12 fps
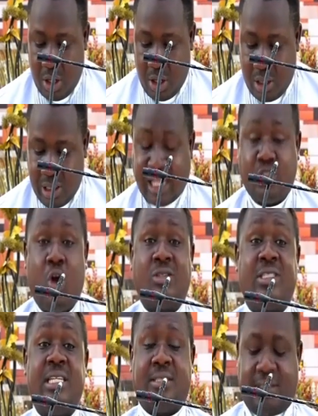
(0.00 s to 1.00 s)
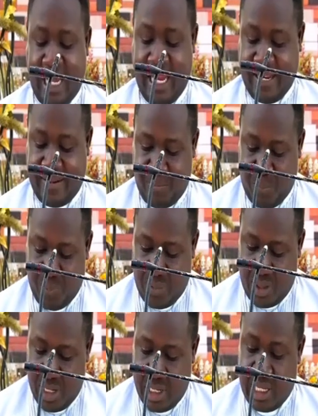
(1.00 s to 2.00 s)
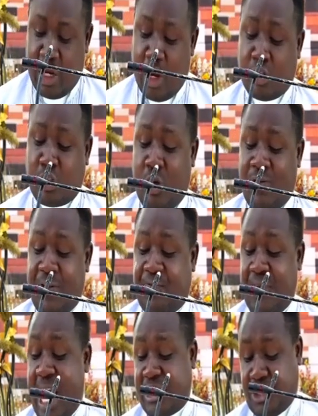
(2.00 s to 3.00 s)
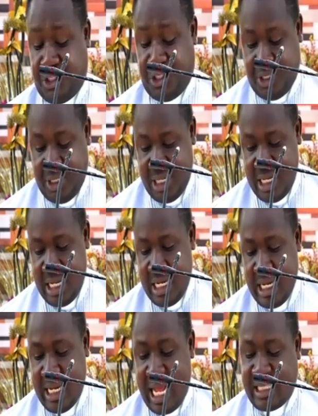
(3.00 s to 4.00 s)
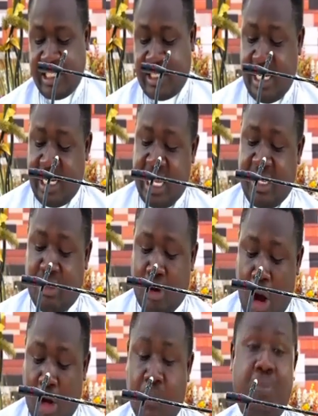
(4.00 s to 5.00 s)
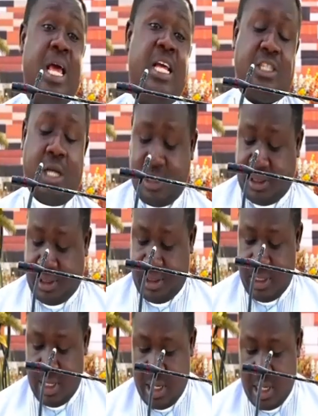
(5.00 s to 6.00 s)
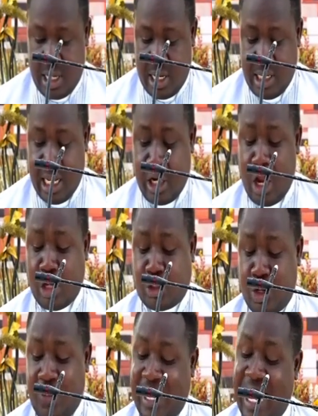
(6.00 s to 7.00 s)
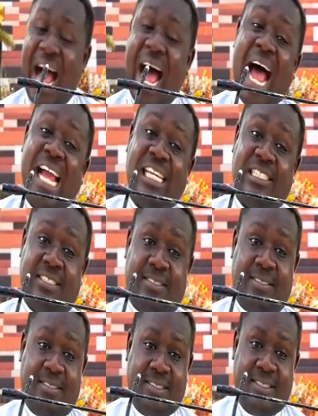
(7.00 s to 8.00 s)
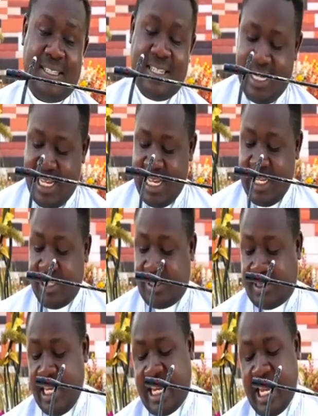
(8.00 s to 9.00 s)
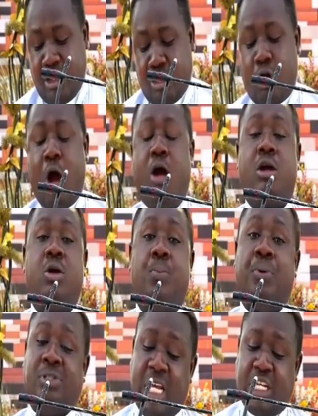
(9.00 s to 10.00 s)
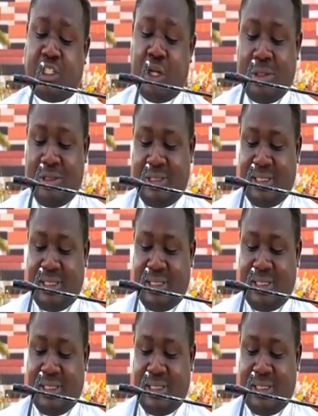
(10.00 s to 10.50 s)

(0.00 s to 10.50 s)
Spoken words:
that causes sin. The lust of the flesh, that is seeking wrong pleasures. The lust of the eyes, seeking wrong possessions.